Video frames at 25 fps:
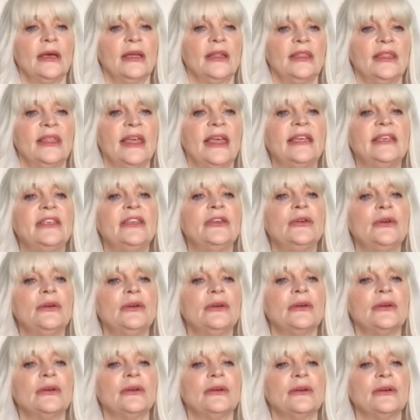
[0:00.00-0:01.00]
Thank, thank
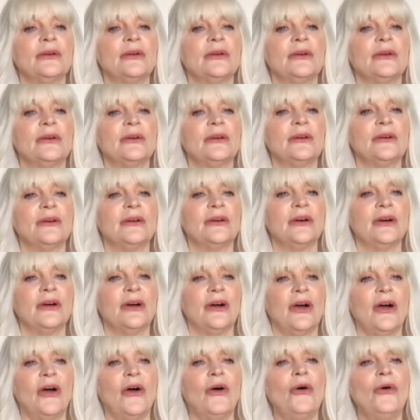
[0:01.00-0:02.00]
you. I appreciate it.
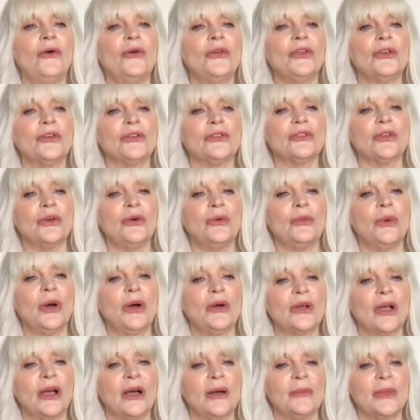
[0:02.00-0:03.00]
Oh, you're so
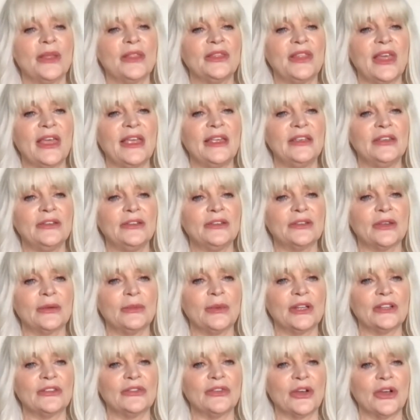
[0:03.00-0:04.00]
welcome, and thank you so
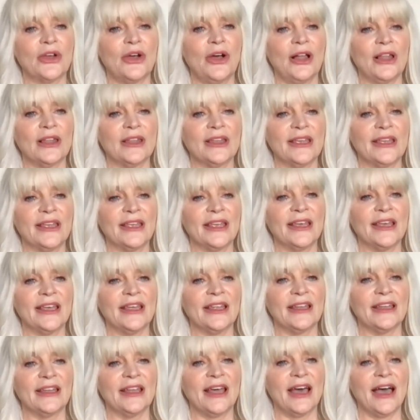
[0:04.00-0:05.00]
much for calling
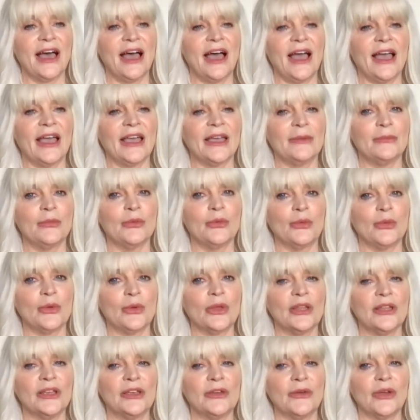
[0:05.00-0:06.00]
in. I'm
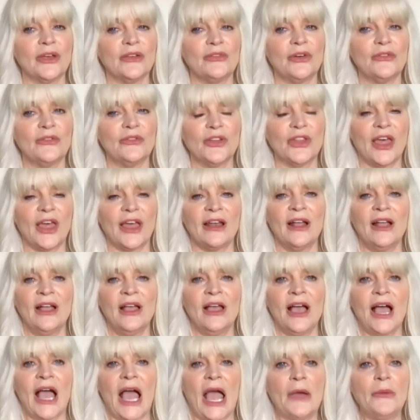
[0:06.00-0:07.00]
really grateful for that.
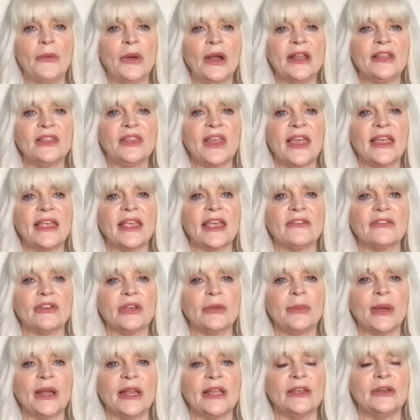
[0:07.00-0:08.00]
I want to thank
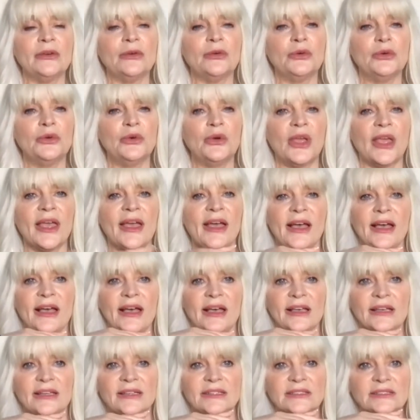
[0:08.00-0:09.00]
everybody who
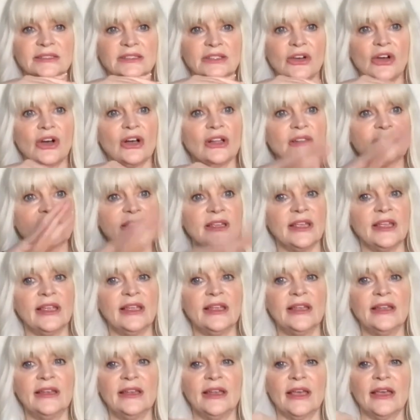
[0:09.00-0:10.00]
has called
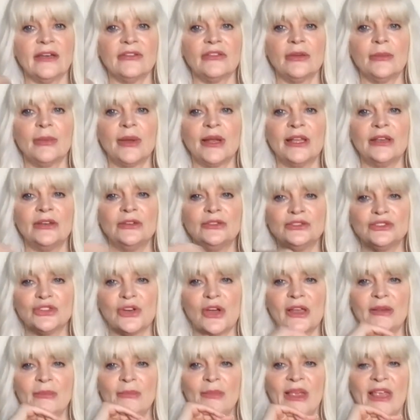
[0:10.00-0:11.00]
in, everybody who
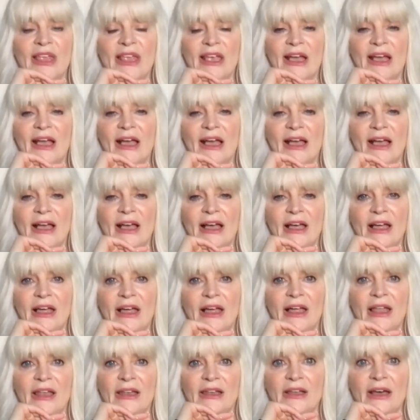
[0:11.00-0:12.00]
joined me
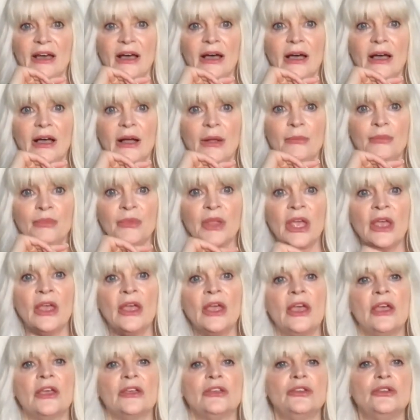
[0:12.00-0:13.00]
on um,
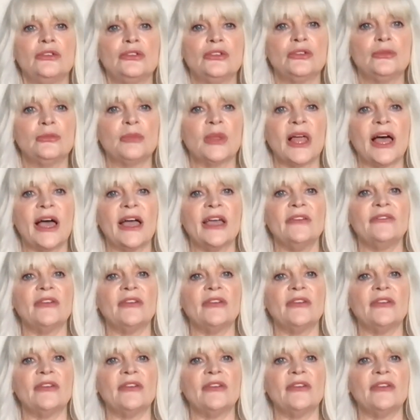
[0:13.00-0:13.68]
YouTube Live.